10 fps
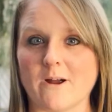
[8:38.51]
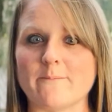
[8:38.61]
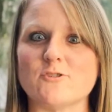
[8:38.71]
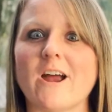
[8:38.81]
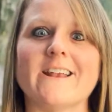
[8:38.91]

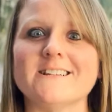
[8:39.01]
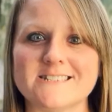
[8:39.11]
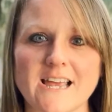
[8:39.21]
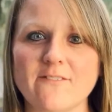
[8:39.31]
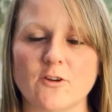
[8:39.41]
I'm trying to
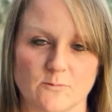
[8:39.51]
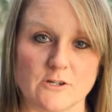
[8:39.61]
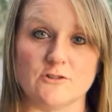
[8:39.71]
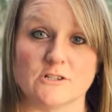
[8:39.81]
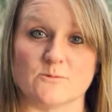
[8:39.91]
save you. Will
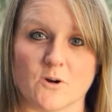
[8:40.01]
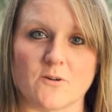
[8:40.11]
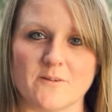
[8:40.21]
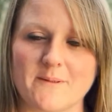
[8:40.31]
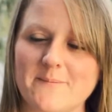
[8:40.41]
you just work
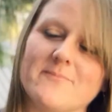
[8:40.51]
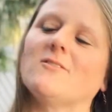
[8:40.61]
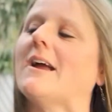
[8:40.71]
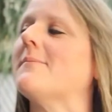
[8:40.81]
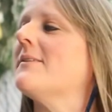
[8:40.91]
with me?
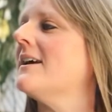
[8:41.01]
Right?